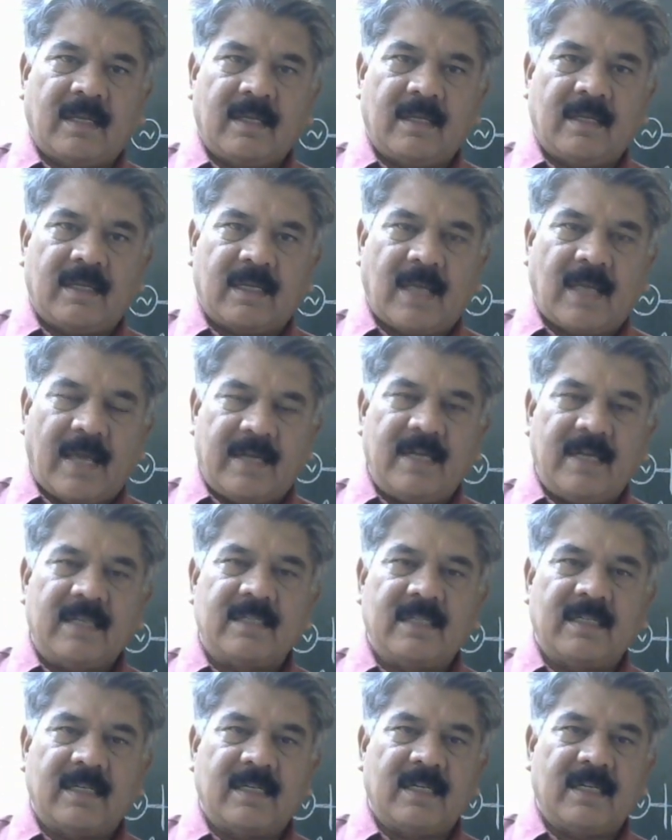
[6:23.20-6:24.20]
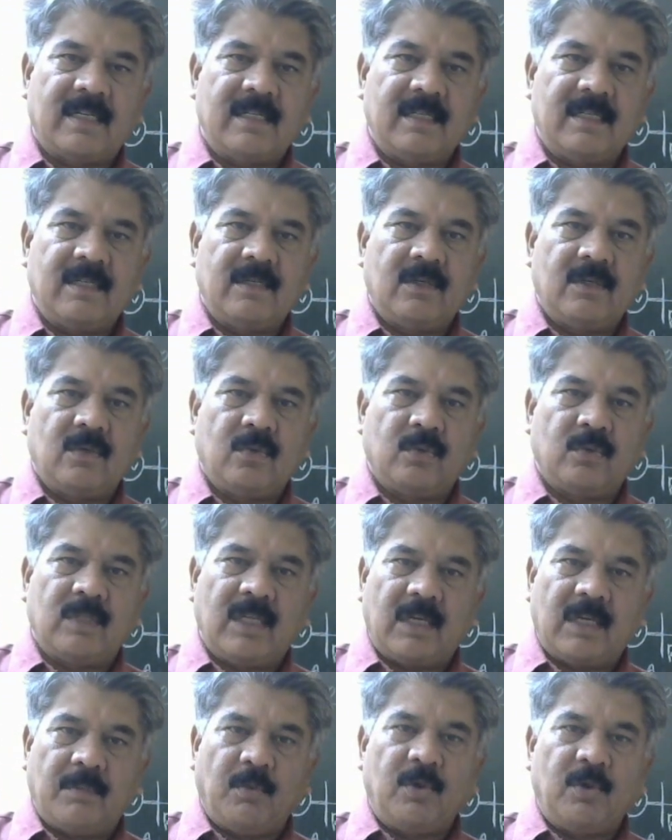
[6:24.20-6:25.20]
carrier signal to the
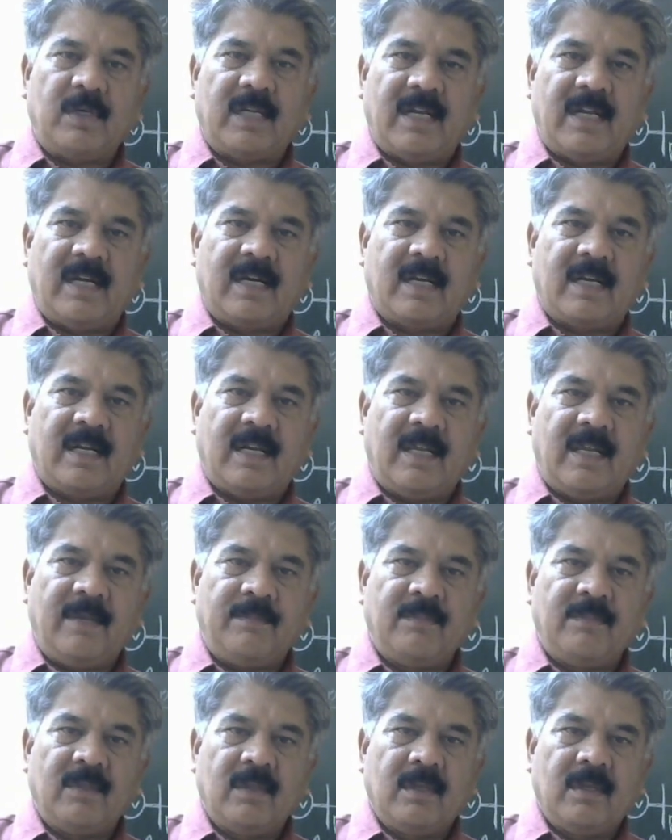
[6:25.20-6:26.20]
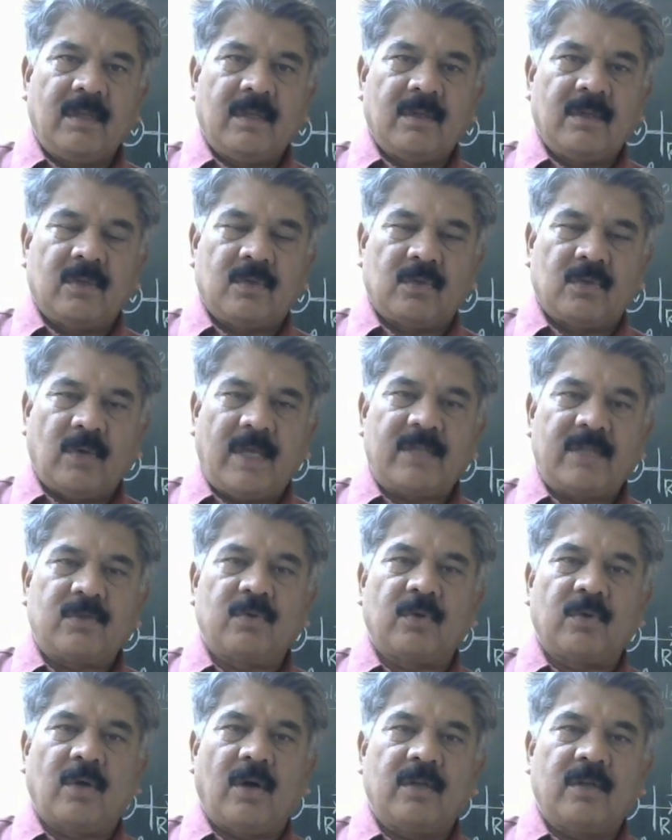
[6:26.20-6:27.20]
remote end relay so as to
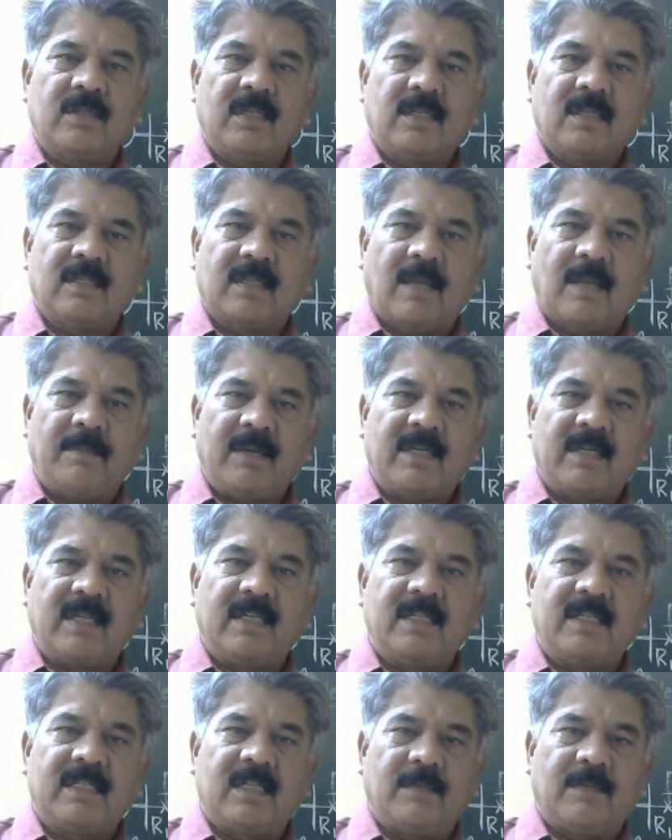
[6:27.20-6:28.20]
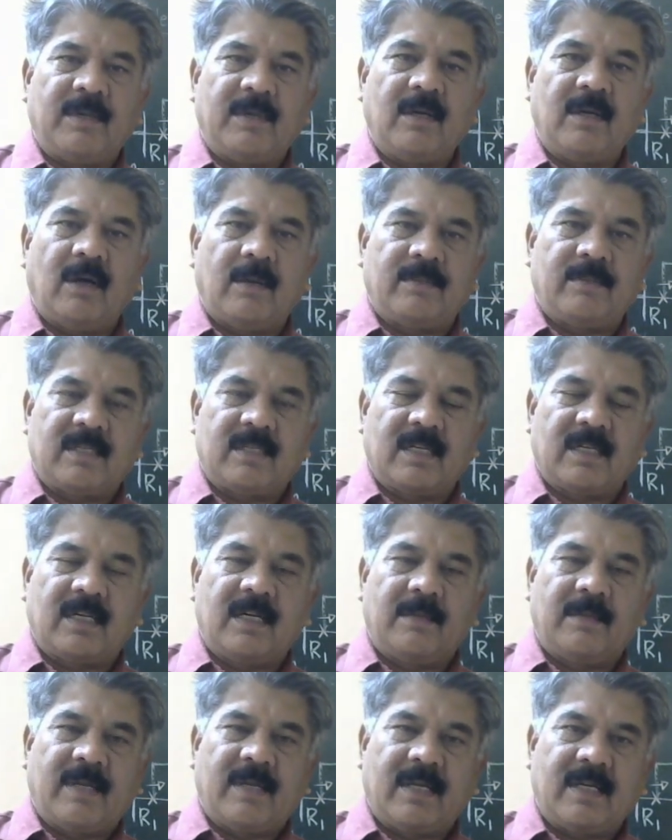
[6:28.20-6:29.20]
cause simultaneous tripping of the
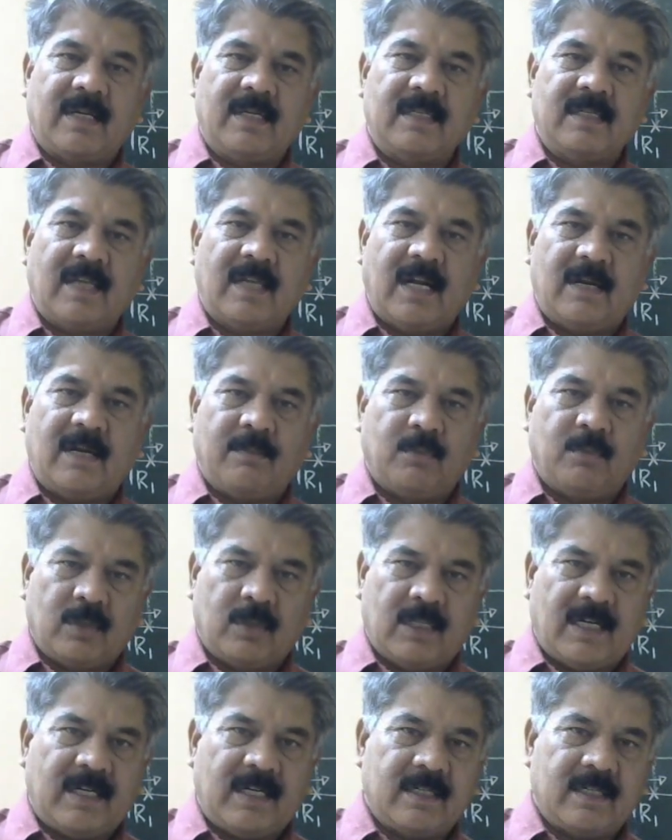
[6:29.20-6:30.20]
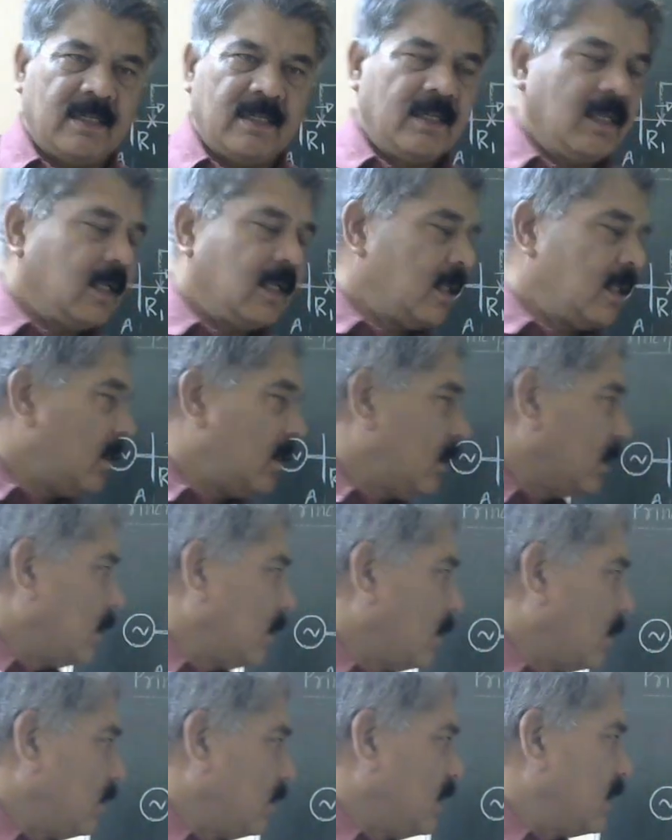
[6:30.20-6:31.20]
circuit breakers at both ends.
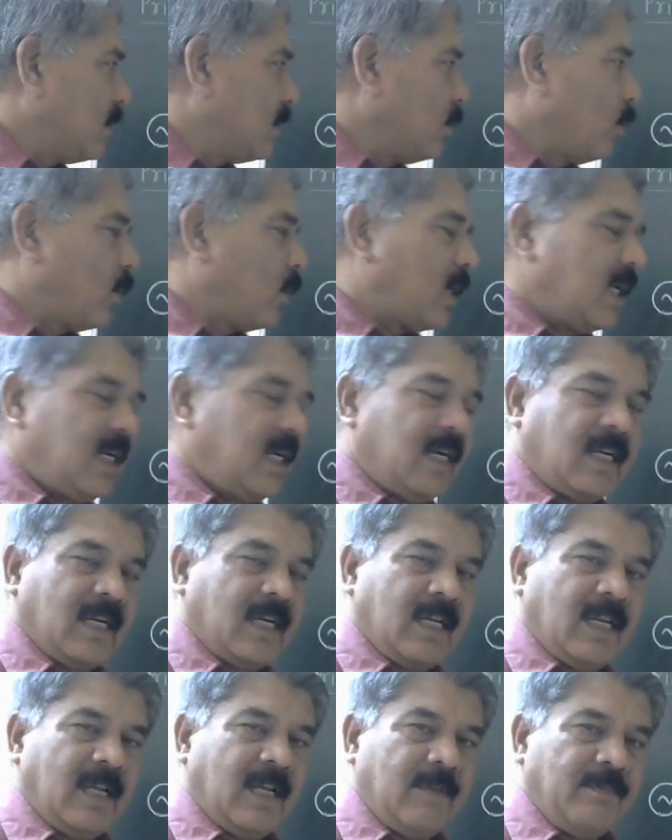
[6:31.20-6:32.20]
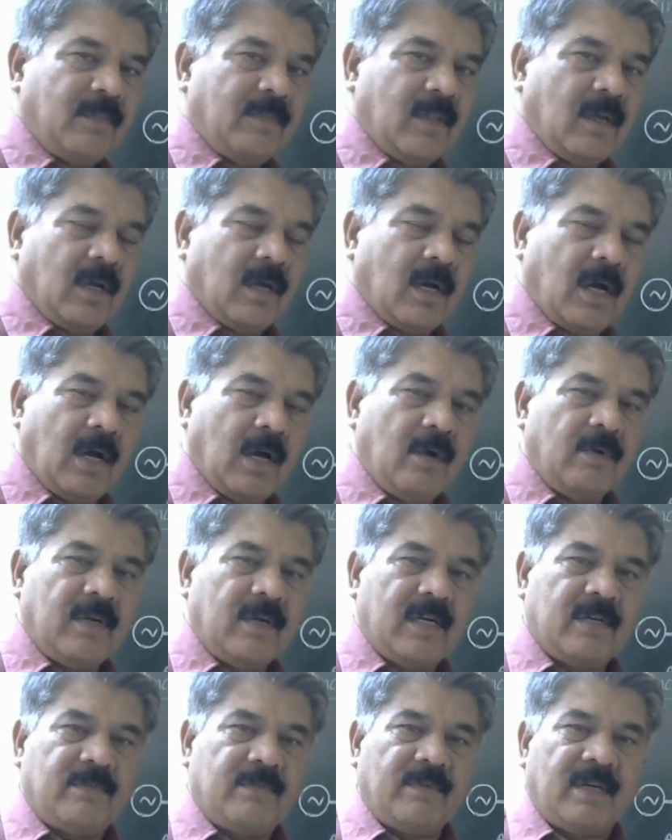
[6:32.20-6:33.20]
Now this local end relay, how
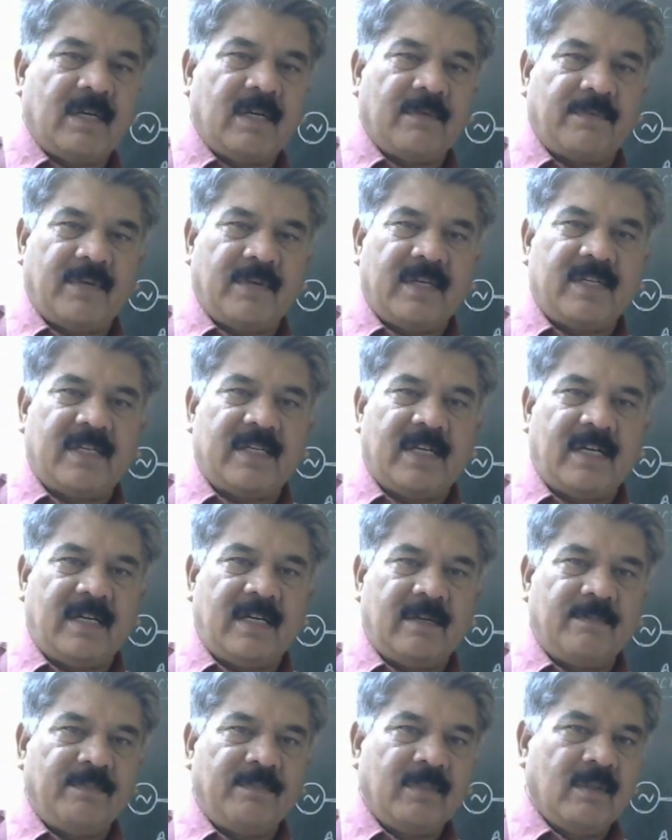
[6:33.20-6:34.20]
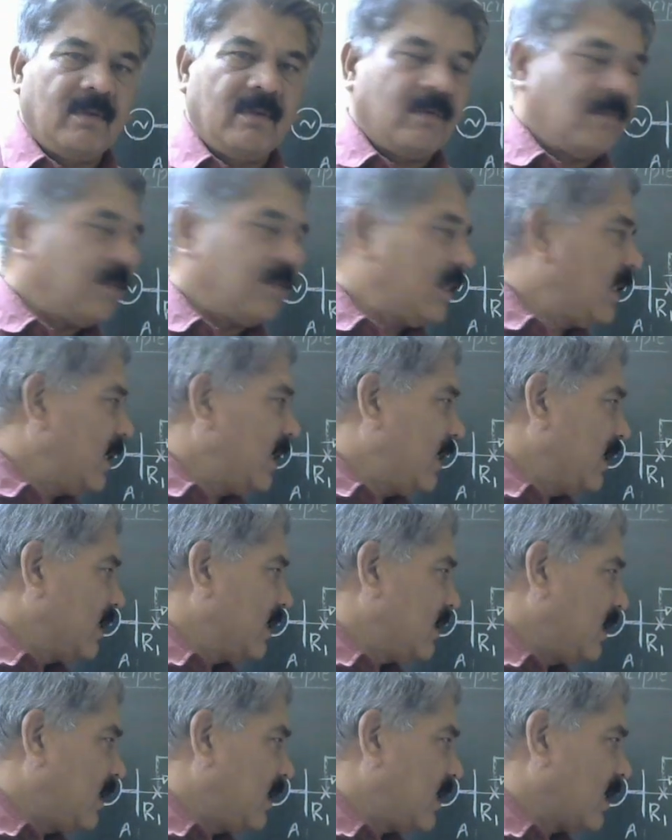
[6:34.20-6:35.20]
it will differentiate whether it is
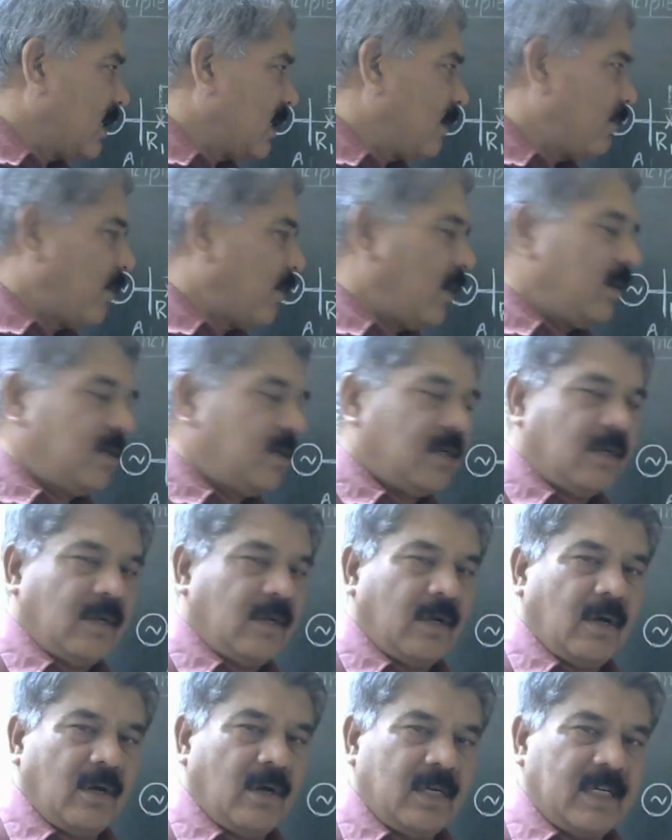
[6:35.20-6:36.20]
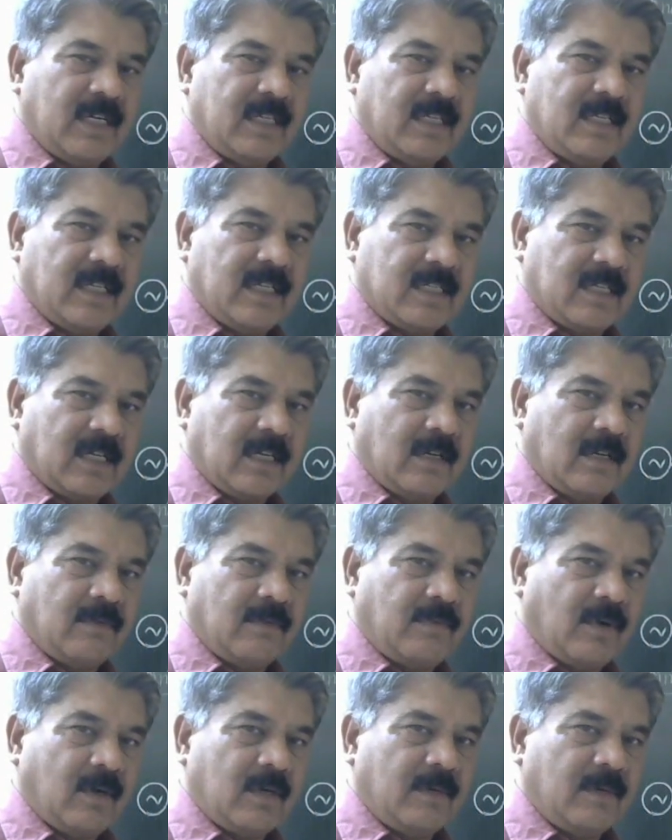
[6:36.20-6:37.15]
internal fault or it is external fault.